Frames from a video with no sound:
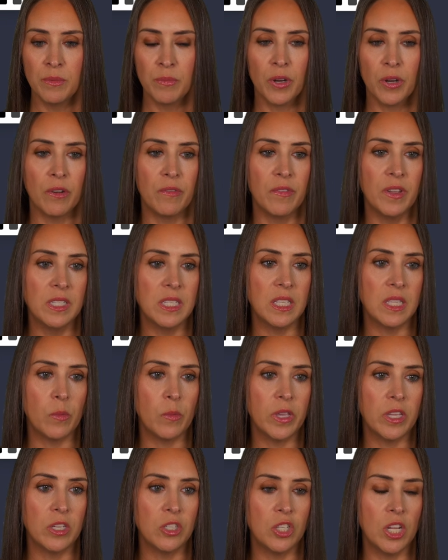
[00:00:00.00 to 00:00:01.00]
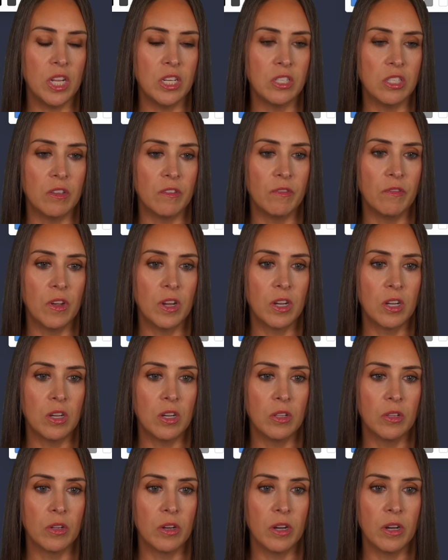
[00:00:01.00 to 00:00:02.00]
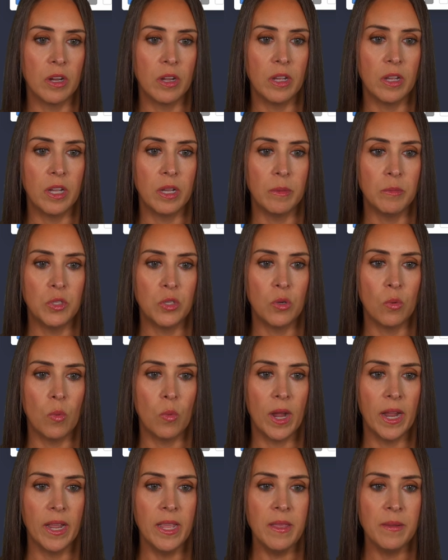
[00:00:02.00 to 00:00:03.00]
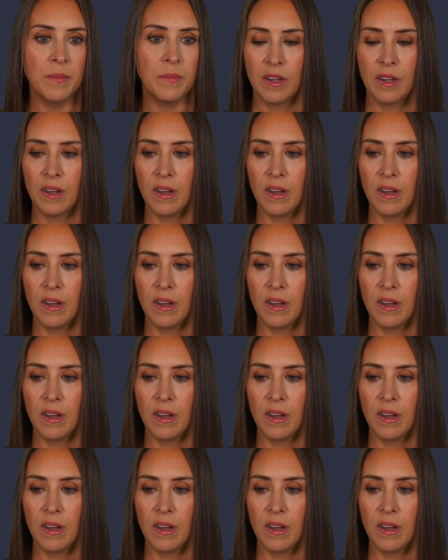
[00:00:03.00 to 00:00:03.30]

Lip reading: Perfect. And then we can change the font color up to white.